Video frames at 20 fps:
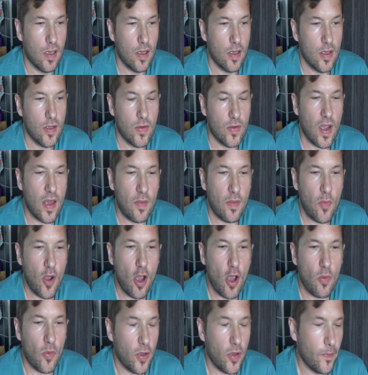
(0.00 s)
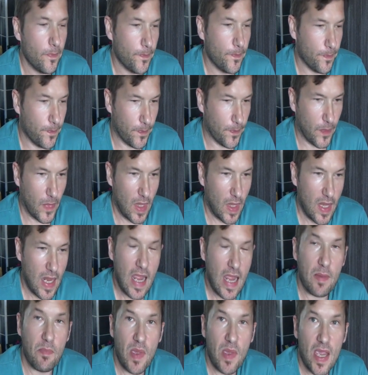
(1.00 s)
So at the moment
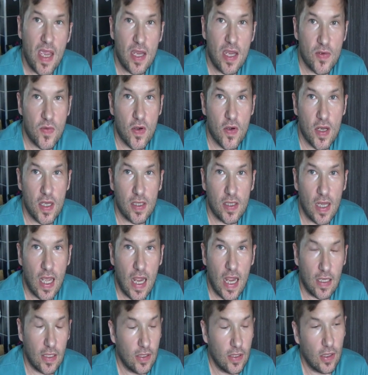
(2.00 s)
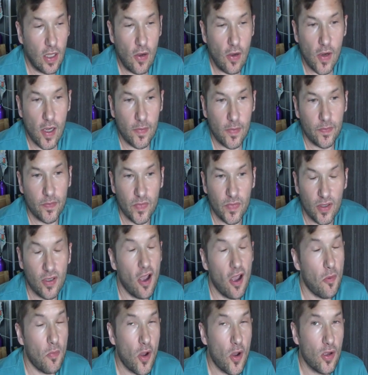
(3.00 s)
Deck B is running slightly slower. It's
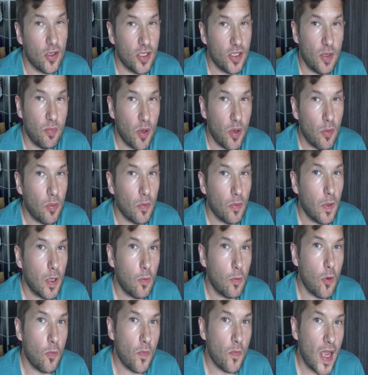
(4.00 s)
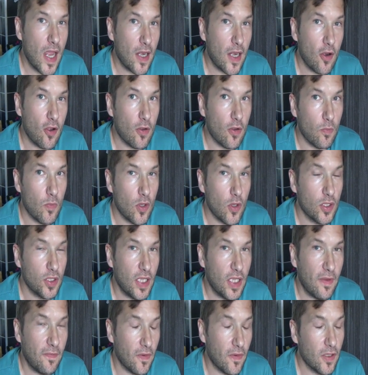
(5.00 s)
not much, it probably won't make much
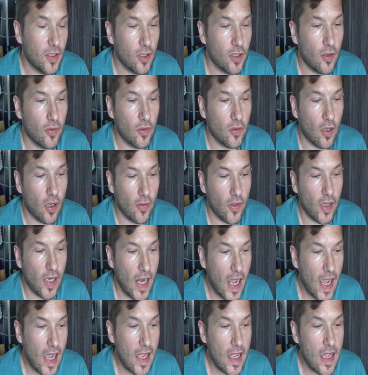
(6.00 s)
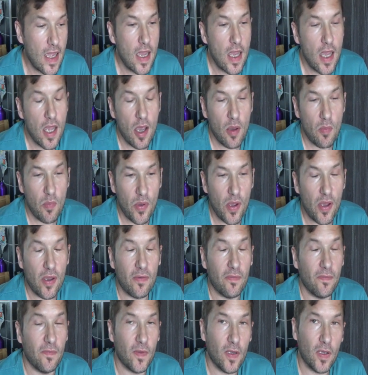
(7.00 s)
difference on the night, but
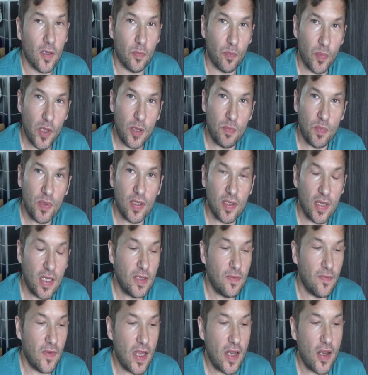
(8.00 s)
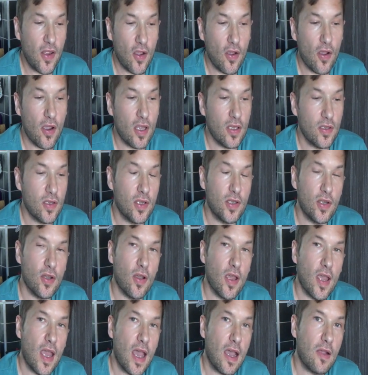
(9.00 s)
for the purpose of this video and to show
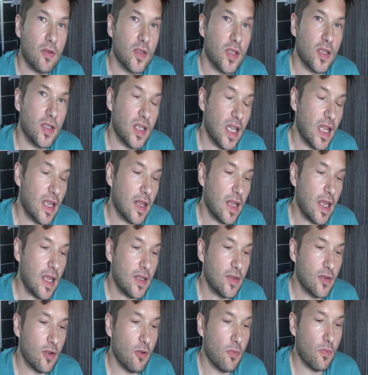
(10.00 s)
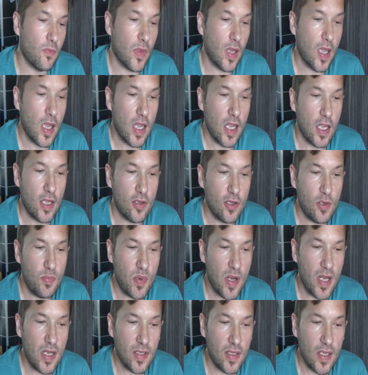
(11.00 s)
you how to sync these up, you just
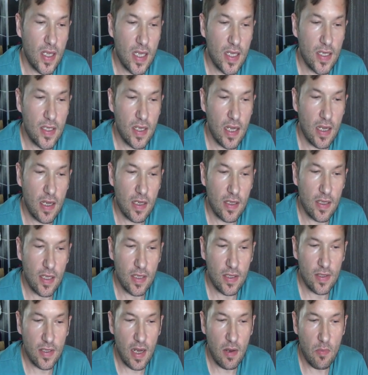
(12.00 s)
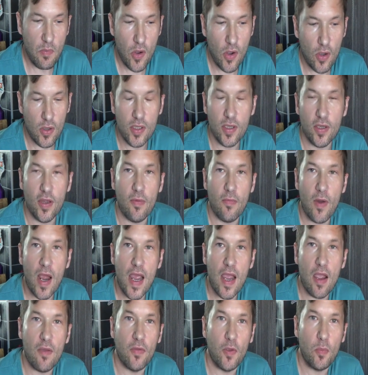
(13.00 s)
press this sync button to the
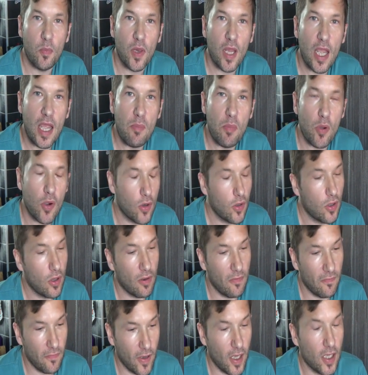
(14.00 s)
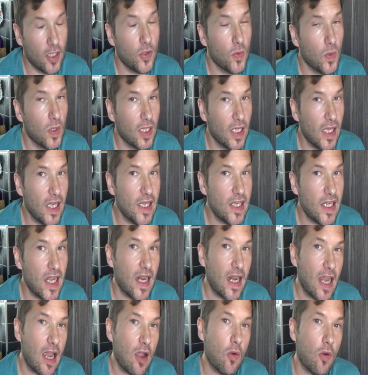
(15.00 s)
right of the play button on Virtual DJ.
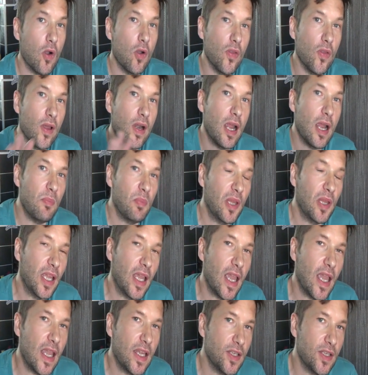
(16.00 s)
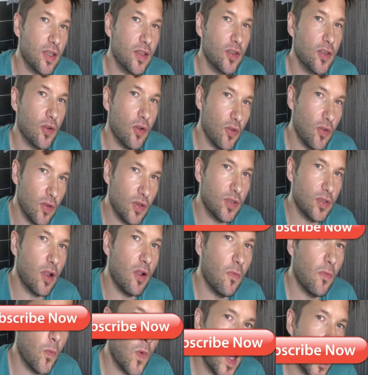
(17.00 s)
Now other applications, other
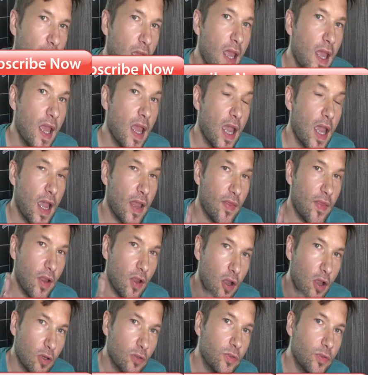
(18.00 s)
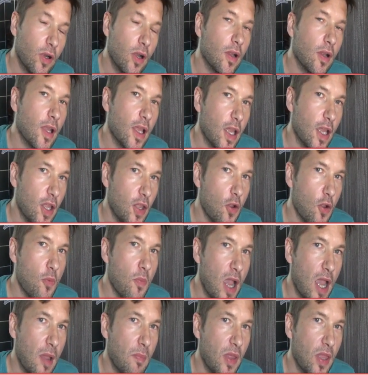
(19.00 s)
software and the controller you
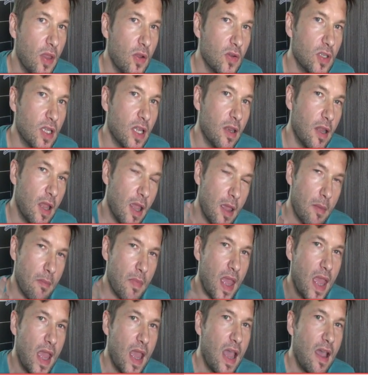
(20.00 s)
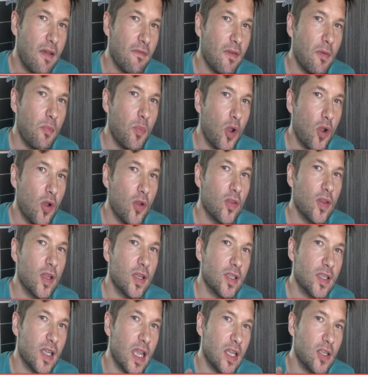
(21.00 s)
might be using may have a button
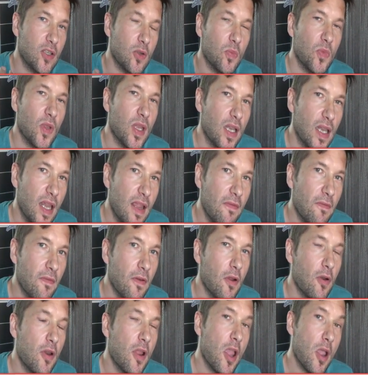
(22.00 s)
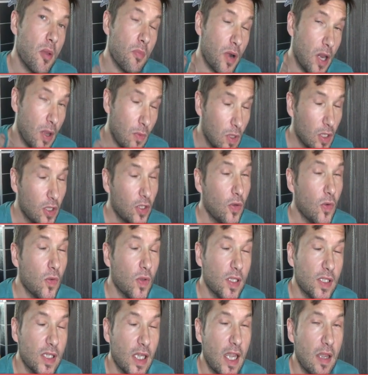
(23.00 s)
that says something different, but it will do the
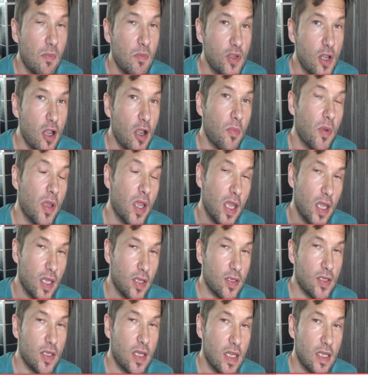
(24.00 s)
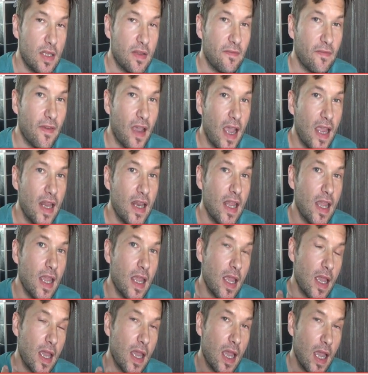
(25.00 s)
same job. You just need to find it
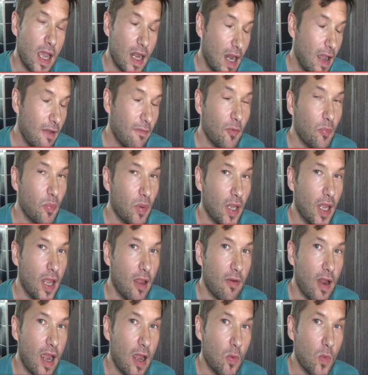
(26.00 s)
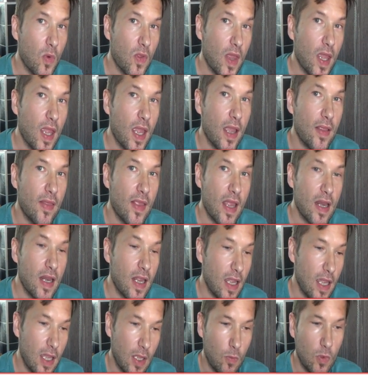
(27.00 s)
and have a play around with it, and then
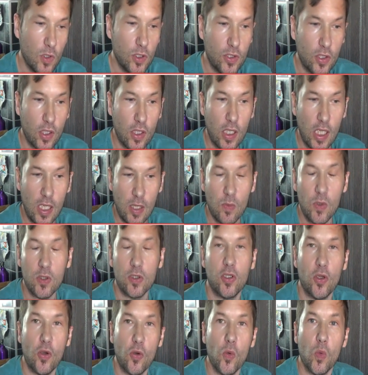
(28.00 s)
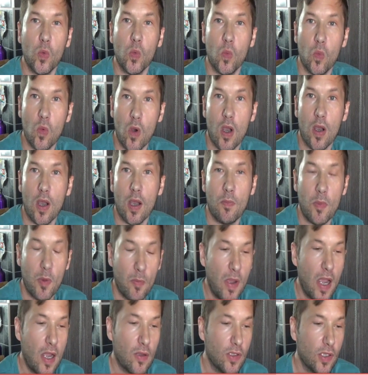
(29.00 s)
it will do what I'm
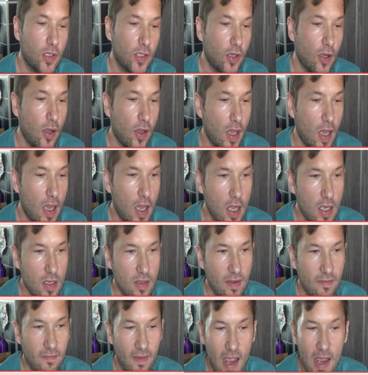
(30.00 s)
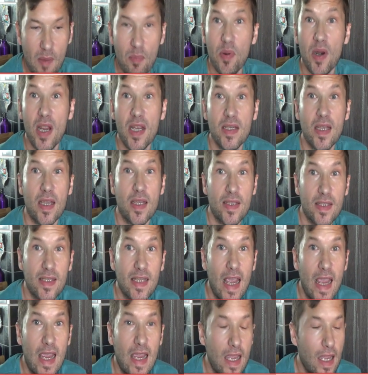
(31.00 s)
about to show you. So if I press
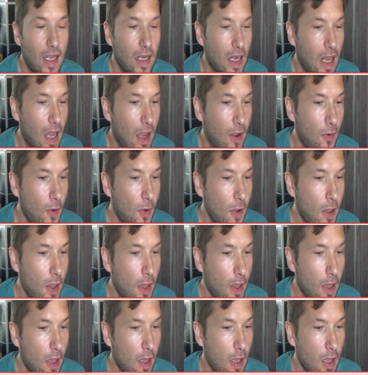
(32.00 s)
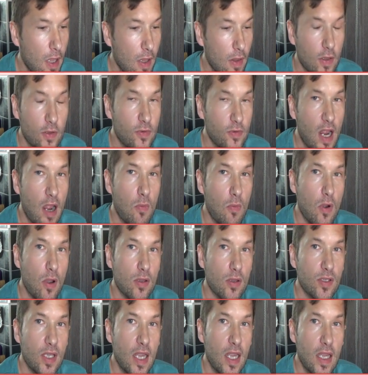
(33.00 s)
sync now, The track won't
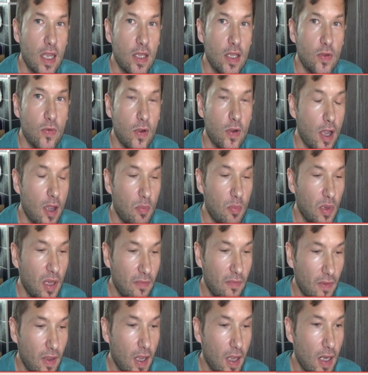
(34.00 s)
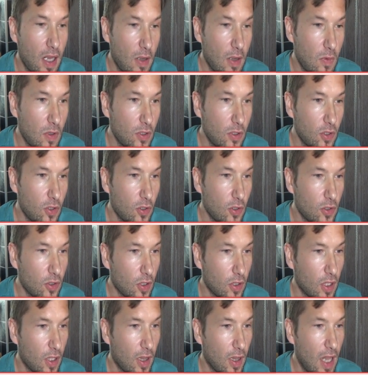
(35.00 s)
sink into oblivion, it will just
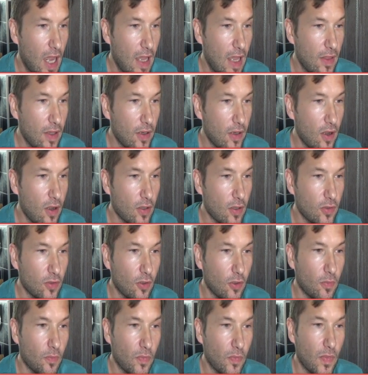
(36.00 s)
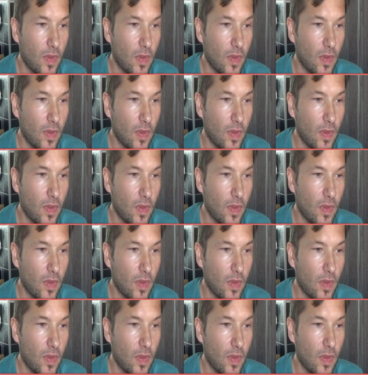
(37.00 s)
line the dots up.